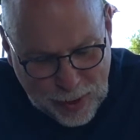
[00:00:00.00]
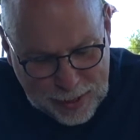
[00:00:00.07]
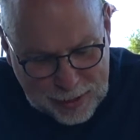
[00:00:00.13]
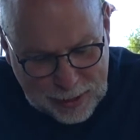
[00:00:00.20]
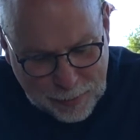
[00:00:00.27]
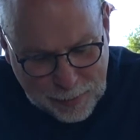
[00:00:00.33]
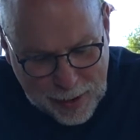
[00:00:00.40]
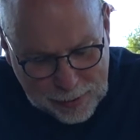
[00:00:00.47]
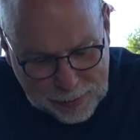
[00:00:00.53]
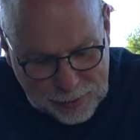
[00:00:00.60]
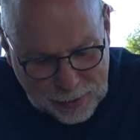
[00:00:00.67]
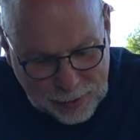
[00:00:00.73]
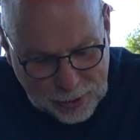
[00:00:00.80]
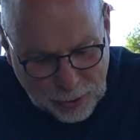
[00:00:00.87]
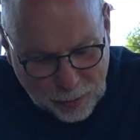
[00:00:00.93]
"As the
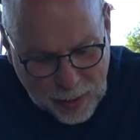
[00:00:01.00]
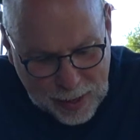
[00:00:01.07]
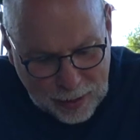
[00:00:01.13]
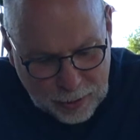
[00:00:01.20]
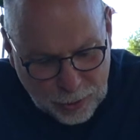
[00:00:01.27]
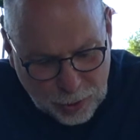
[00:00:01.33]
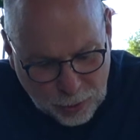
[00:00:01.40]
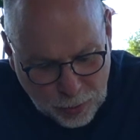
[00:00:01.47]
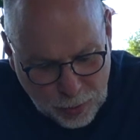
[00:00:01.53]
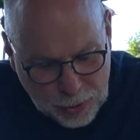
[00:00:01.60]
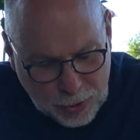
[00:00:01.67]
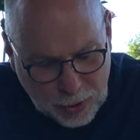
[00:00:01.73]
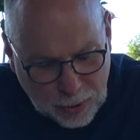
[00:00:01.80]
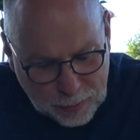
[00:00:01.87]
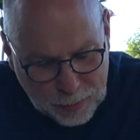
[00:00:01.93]
mountains surround
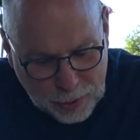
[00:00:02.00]
Jerusalem,